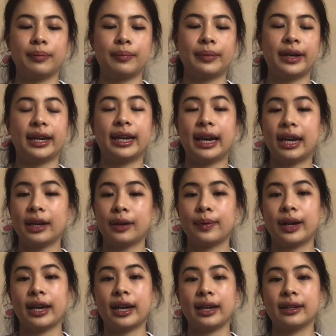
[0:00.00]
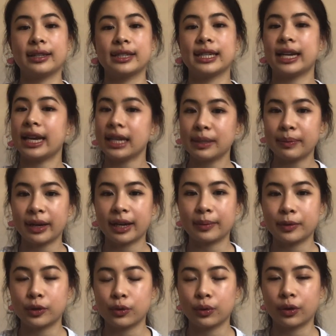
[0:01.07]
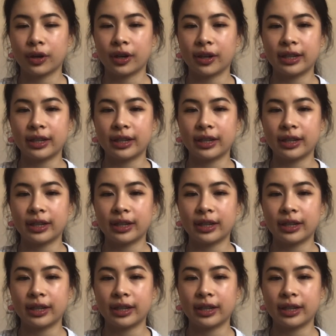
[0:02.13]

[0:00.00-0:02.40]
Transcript: But anyway, today's makeup tutorial